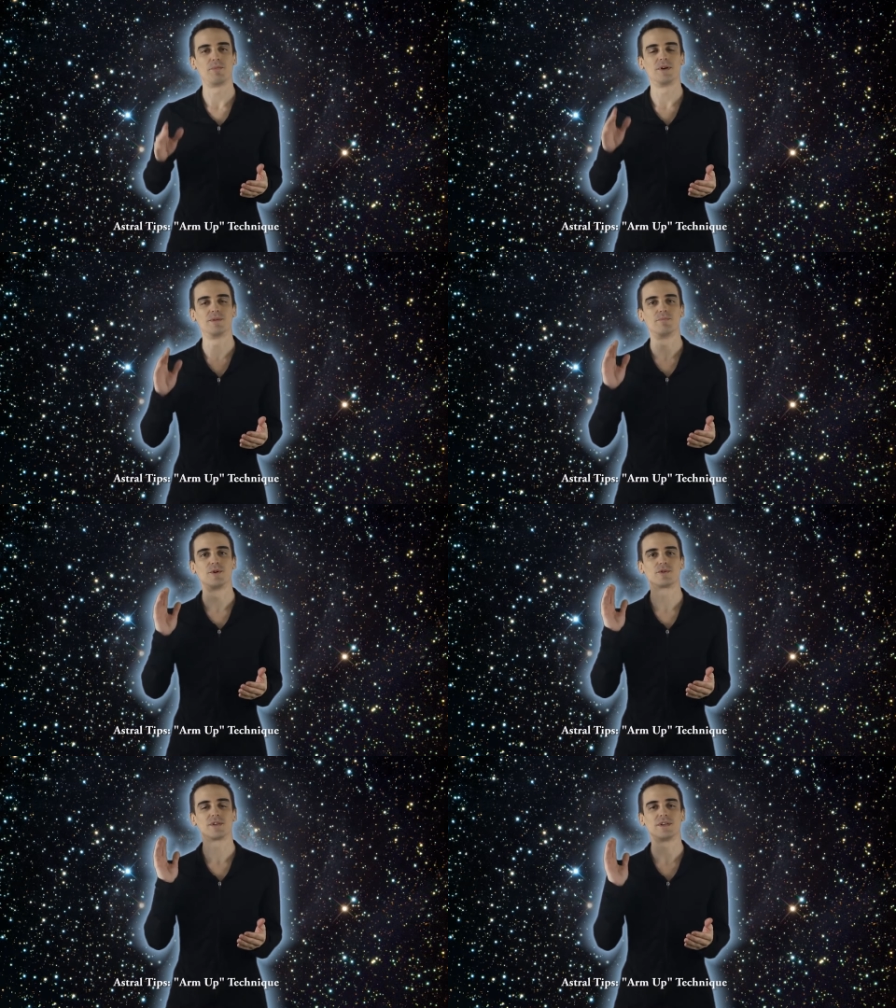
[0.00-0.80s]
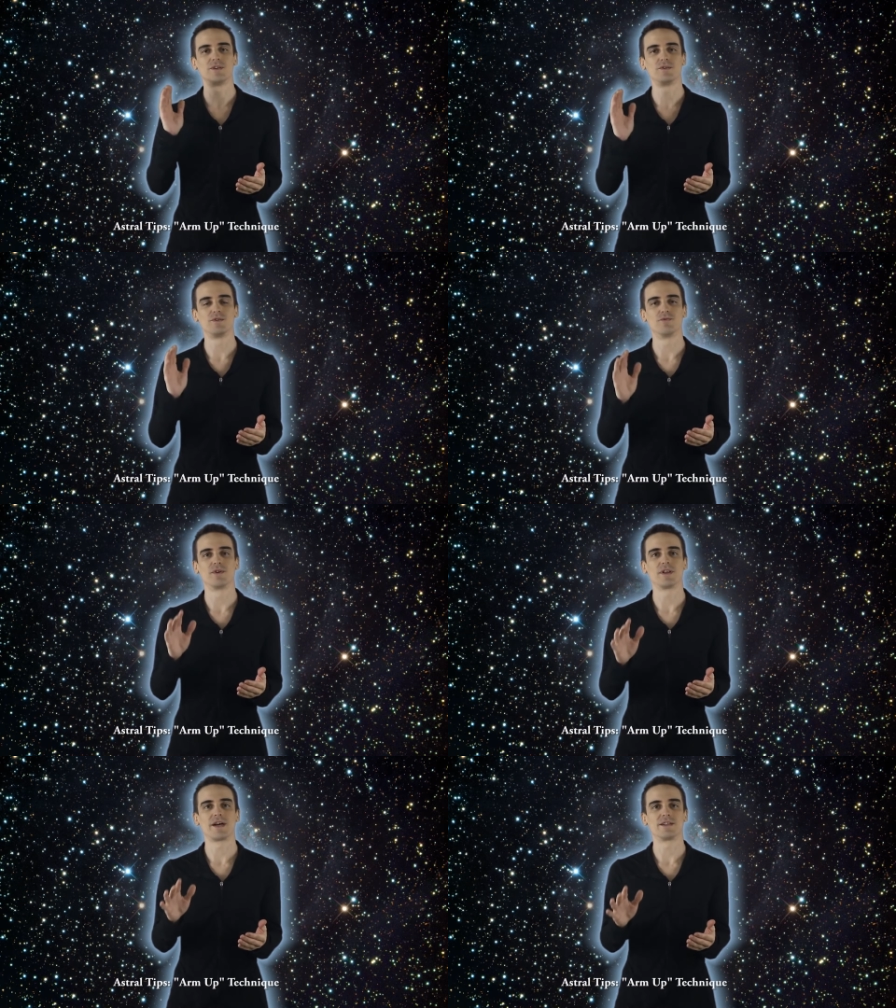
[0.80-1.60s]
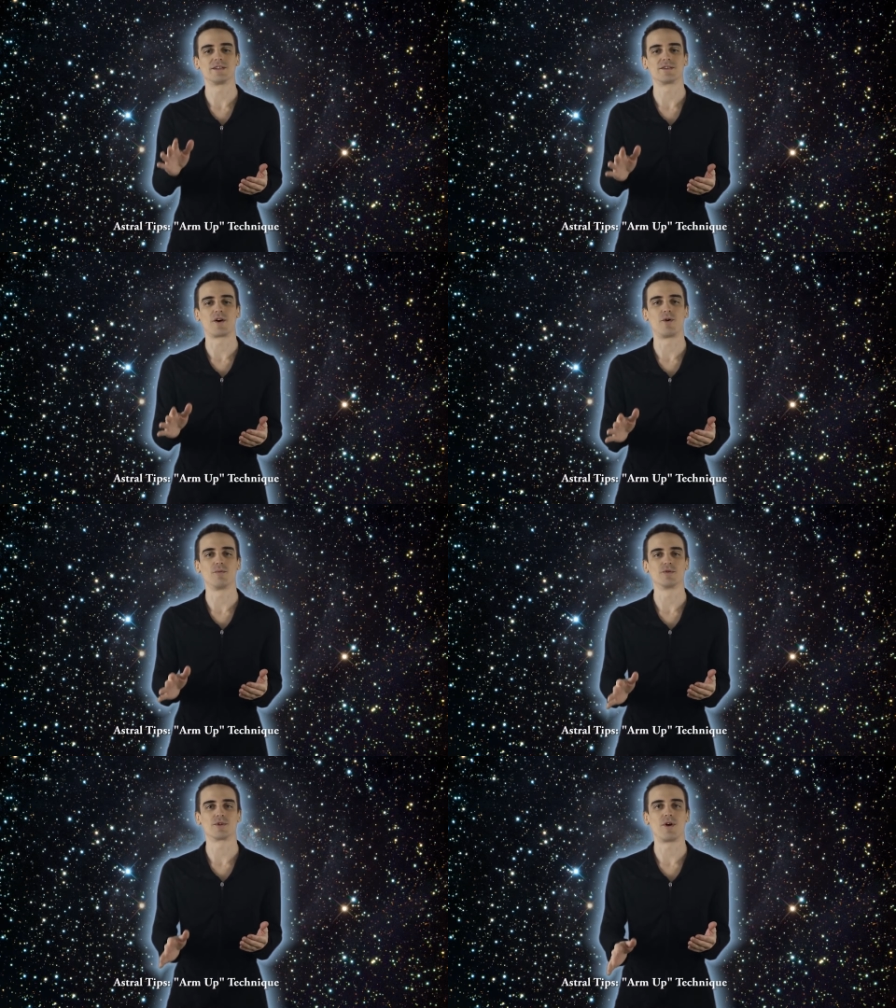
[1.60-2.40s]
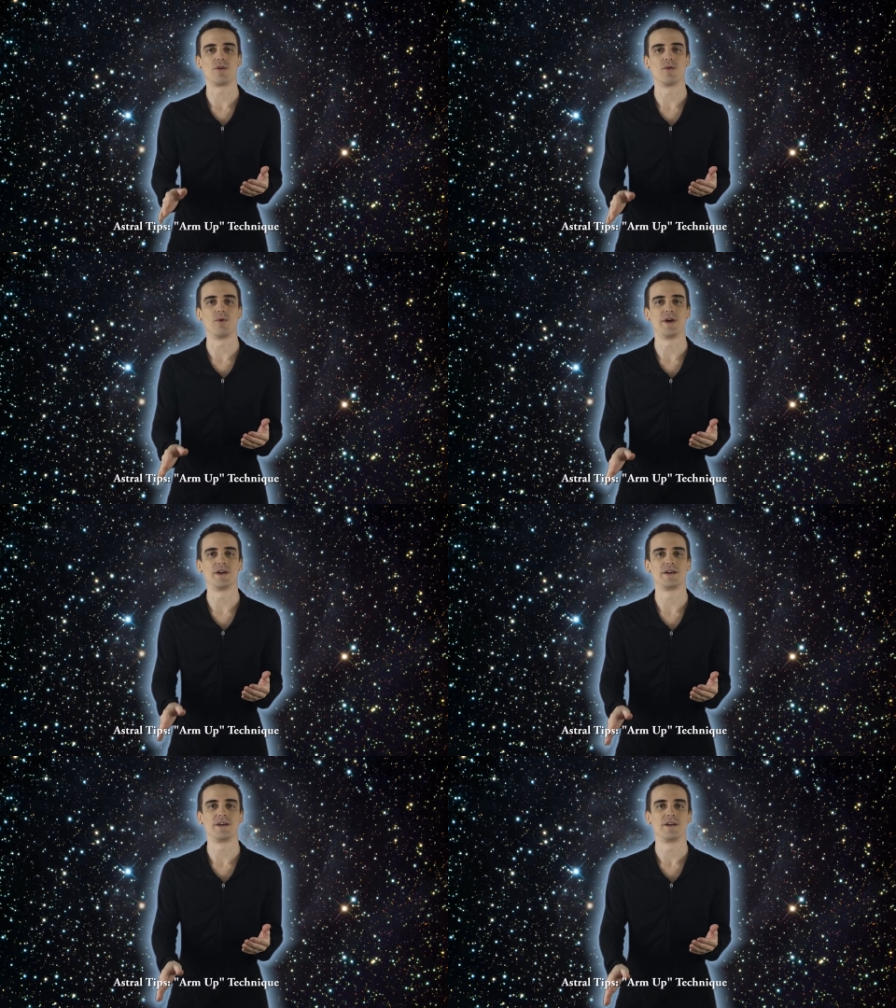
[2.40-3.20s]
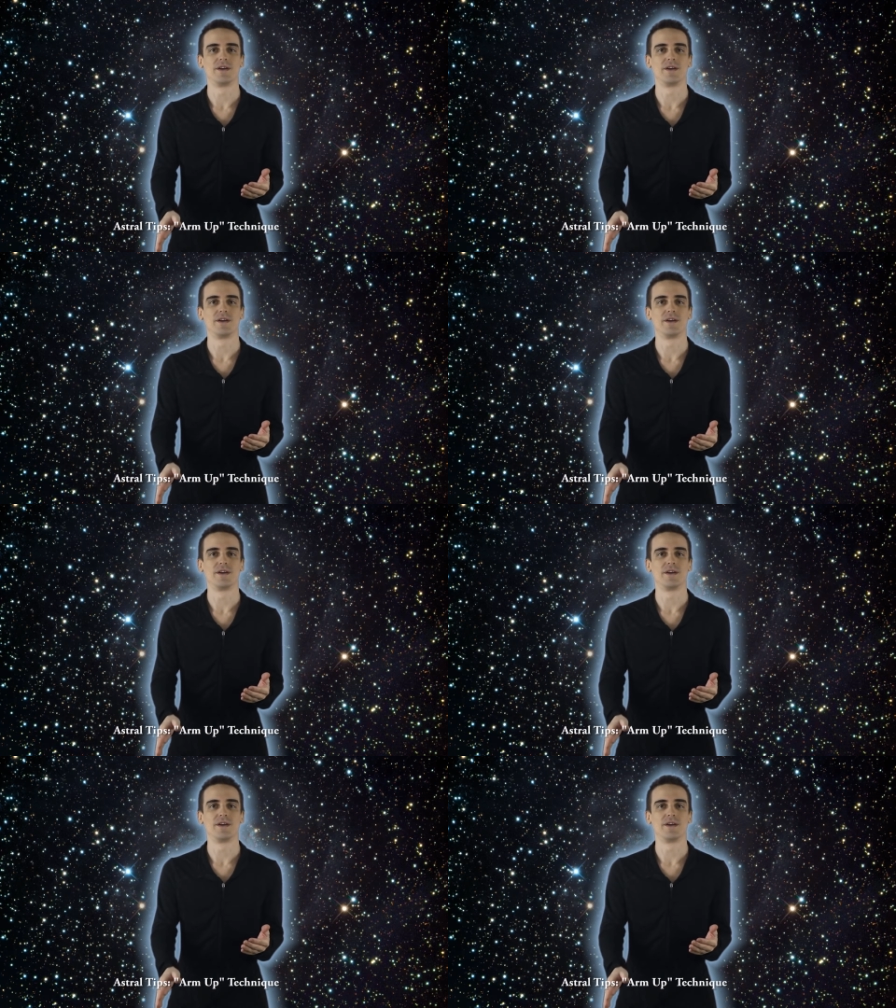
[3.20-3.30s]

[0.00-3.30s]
but mostly you realize it's almost all the way